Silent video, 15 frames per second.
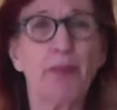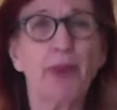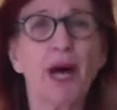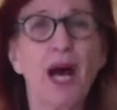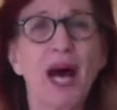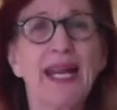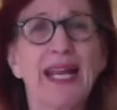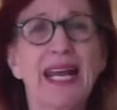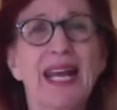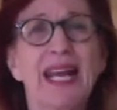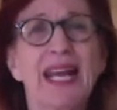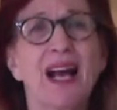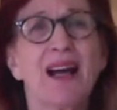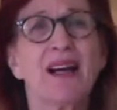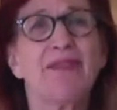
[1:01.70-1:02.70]

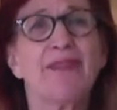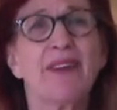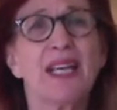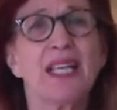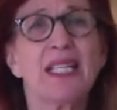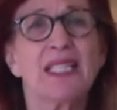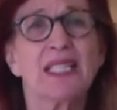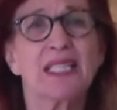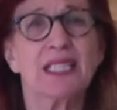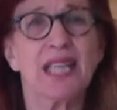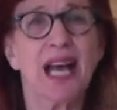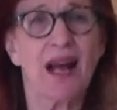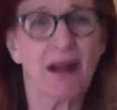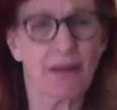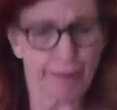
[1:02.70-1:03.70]
body of
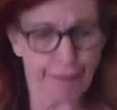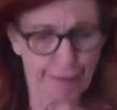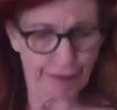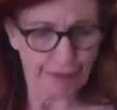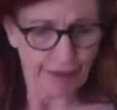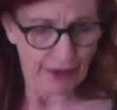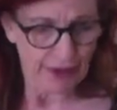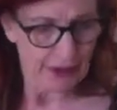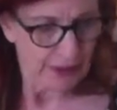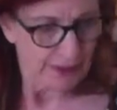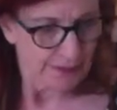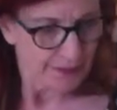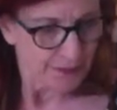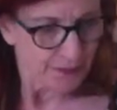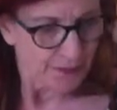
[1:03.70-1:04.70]
itself.
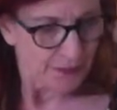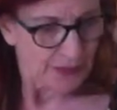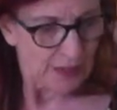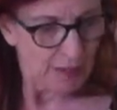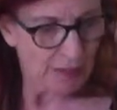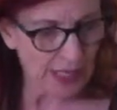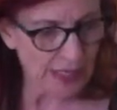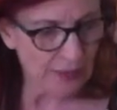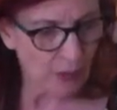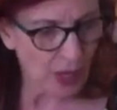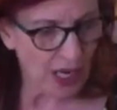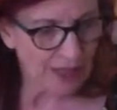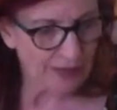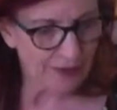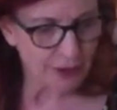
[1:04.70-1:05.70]

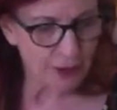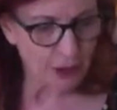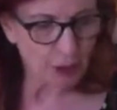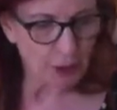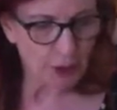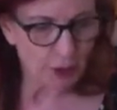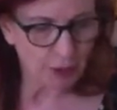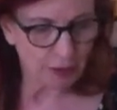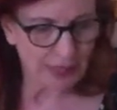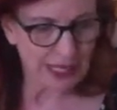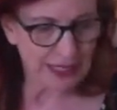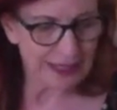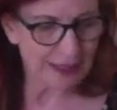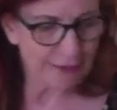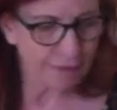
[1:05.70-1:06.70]
Meanwhile, the social
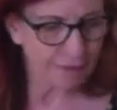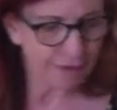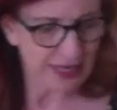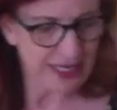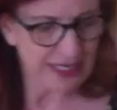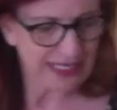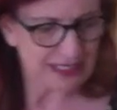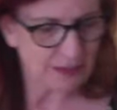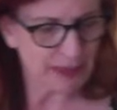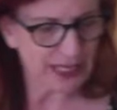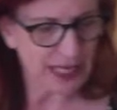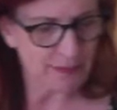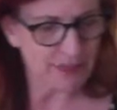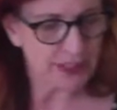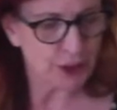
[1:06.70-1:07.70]
media feed has
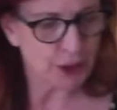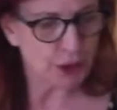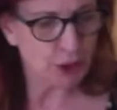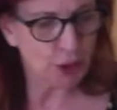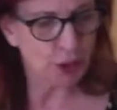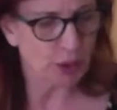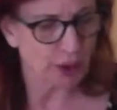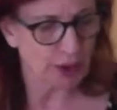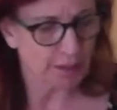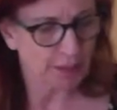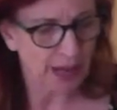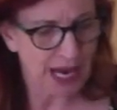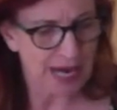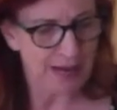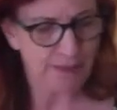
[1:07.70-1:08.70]
become a sewer
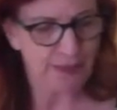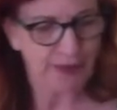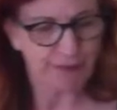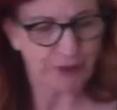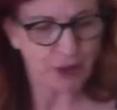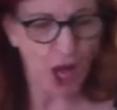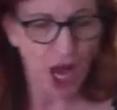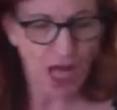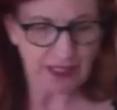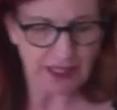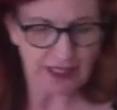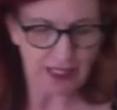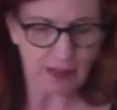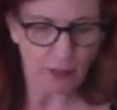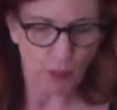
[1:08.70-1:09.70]
pipe of
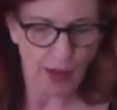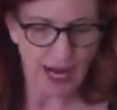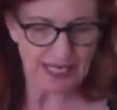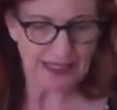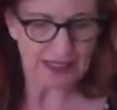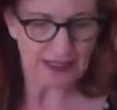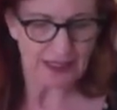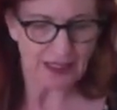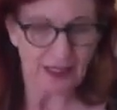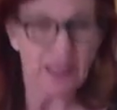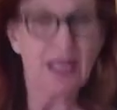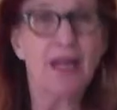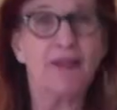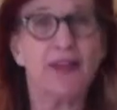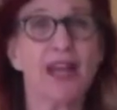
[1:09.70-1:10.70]
toxic waste.
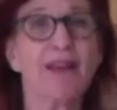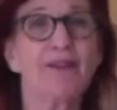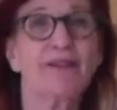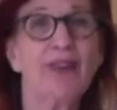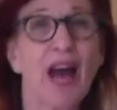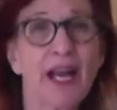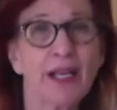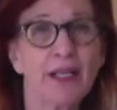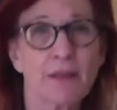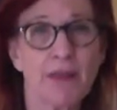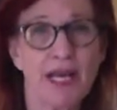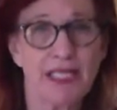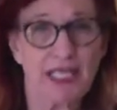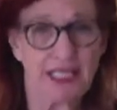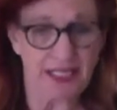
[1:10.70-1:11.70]
The
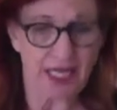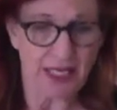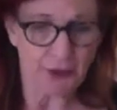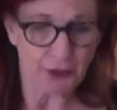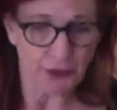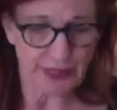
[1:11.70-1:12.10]
environment is under